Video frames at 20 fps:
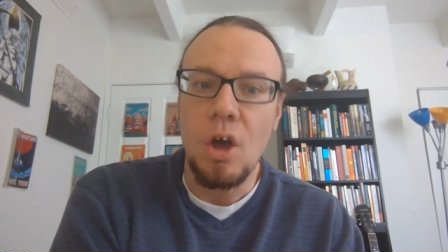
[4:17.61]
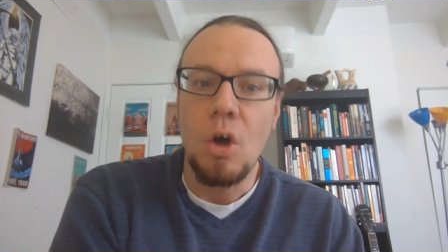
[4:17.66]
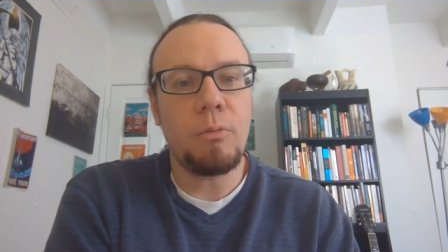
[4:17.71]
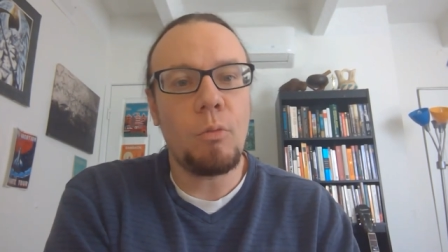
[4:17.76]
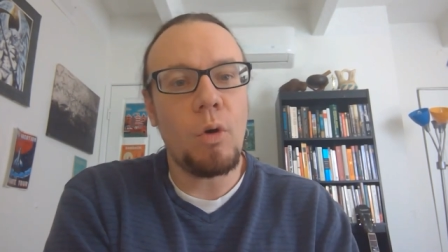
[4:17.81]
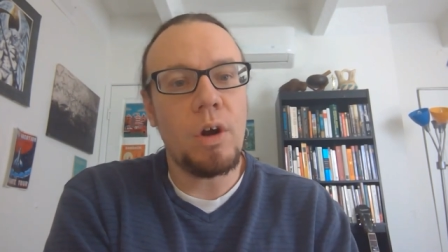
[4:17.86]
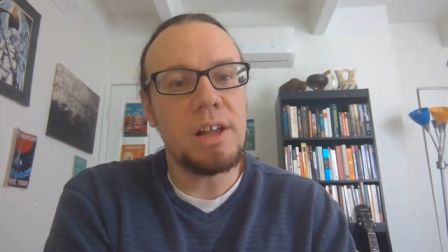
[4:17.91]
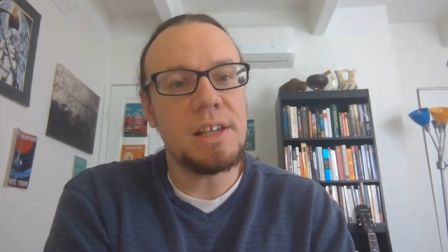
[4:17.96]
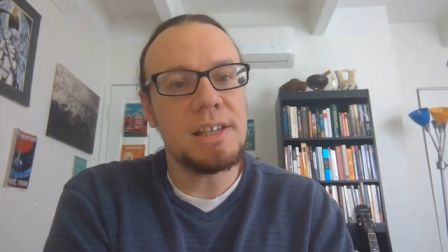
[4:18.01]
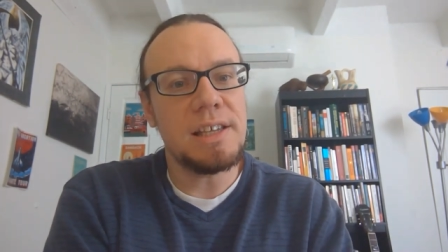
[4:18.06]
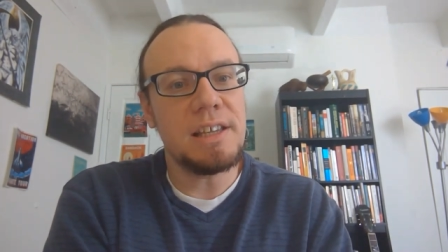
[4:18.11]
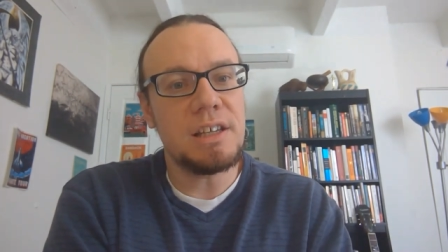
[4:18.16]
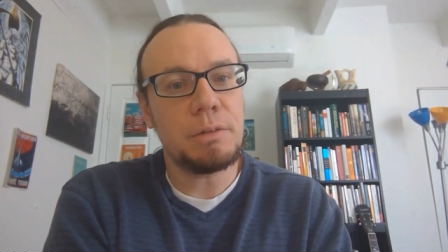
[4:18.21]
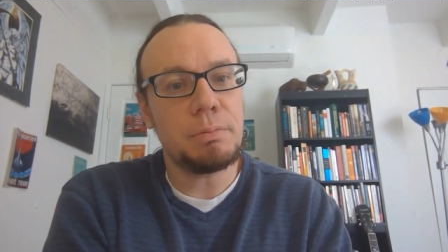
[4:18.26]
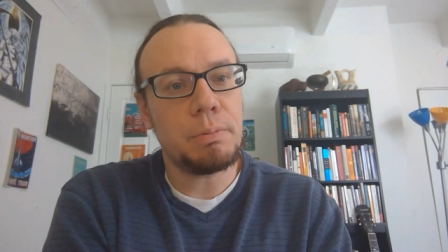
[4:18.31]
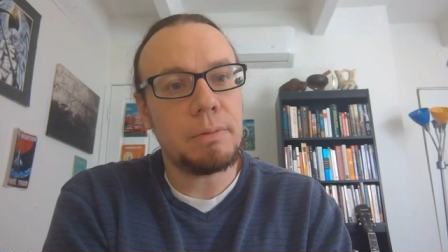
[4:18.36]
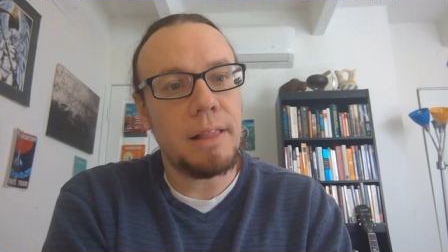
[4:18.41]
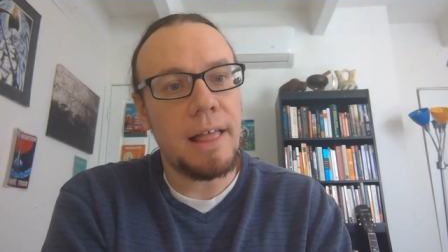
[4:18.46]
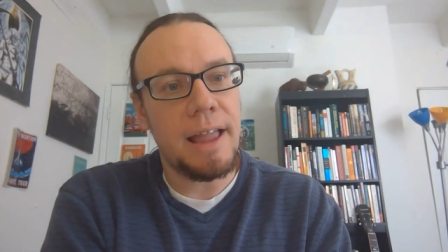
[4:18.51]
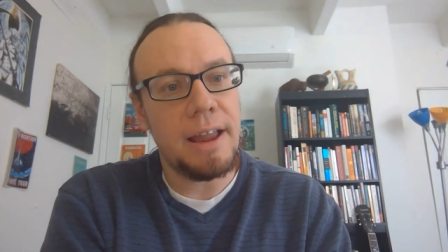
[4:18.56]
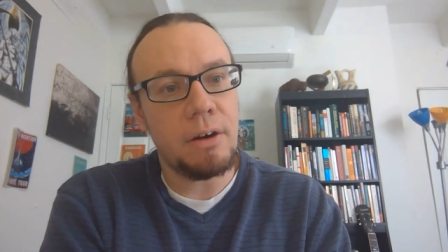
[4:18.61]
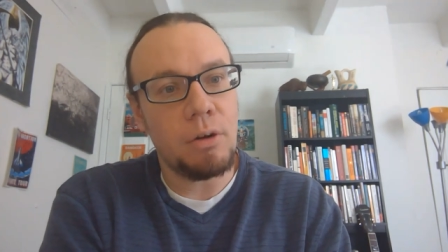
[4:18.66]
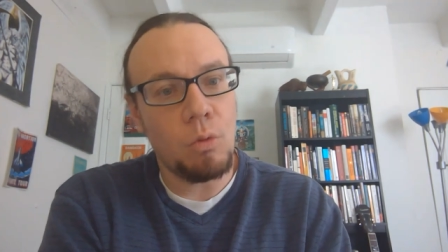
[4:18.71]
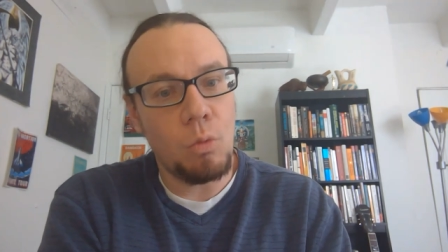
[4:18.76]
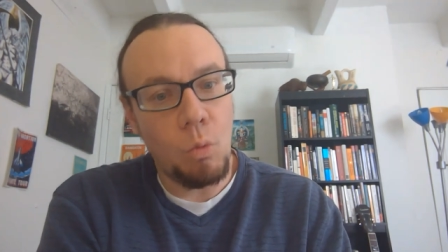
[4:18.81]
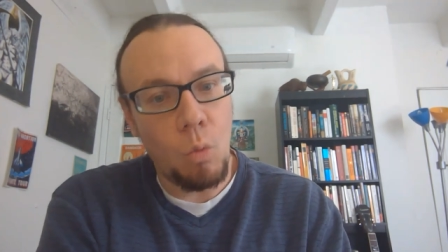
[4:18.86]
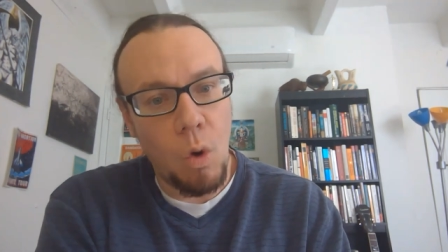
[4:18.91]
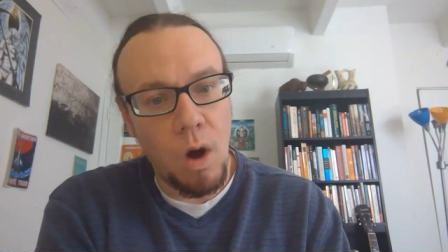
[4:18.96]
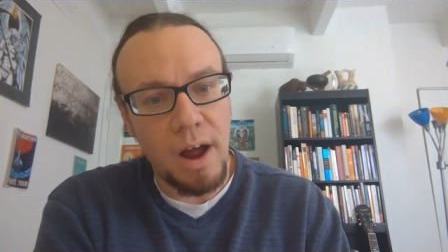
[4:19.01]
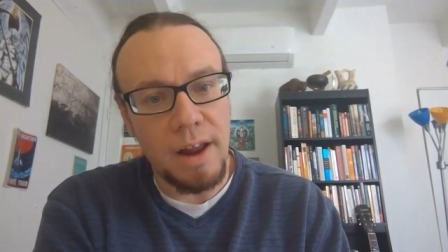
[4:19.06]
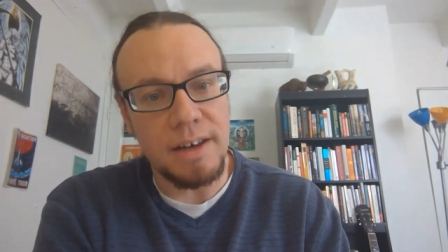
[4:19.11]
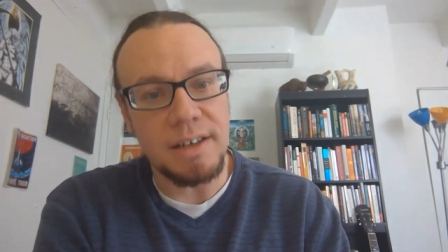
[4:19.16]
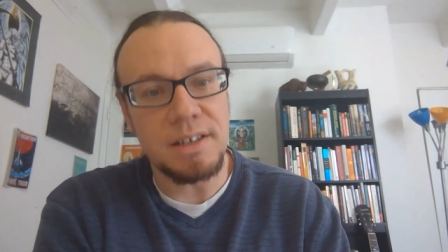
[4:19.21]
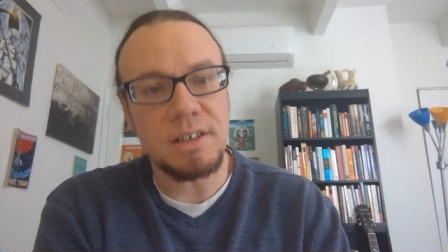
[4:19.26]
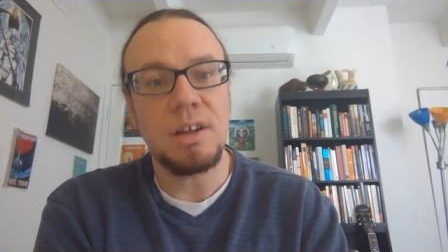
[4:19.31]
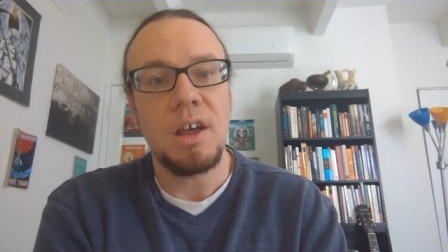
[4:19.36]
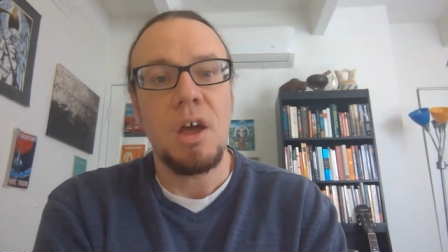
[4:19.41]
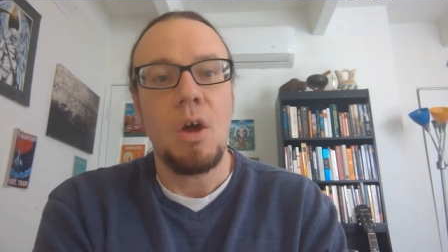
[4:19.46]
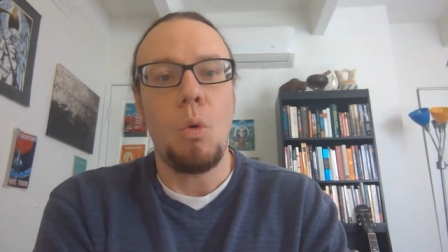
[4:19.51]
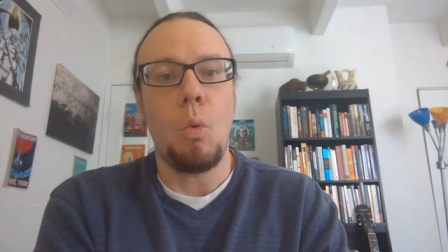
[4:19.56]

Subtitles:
What does each player want?